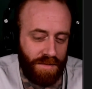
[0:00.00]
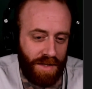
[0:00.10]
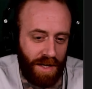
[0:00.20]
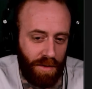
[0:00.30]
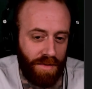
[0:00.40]

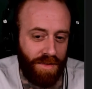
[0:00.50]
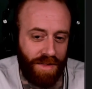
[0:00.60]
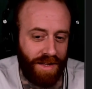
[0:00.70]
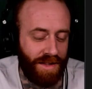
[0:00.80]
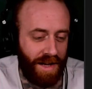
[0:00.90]
I don't
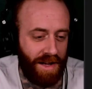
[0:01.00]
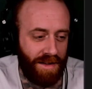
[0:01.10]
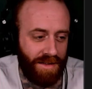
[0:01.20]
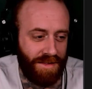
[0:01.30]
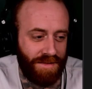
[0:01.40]
think that.
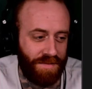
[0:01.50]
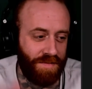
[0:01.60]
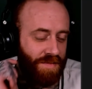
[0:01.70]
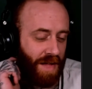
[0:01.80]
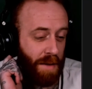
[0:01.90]

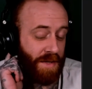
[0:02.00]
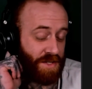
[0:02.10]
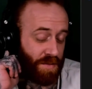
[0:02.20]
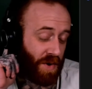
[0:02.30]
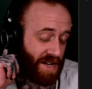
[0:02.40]
I'd be
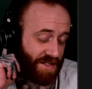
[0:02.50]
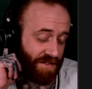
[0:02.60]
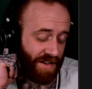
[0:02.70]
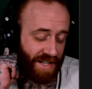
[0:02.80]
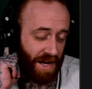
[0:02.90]
surprised to
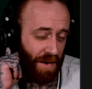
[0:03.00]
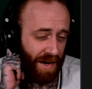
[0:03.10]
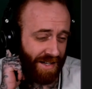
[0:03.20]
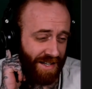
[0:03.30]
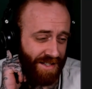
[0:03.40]
find out,
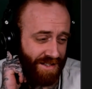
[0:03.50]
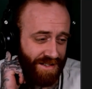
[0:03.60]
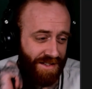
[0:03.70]
I guess.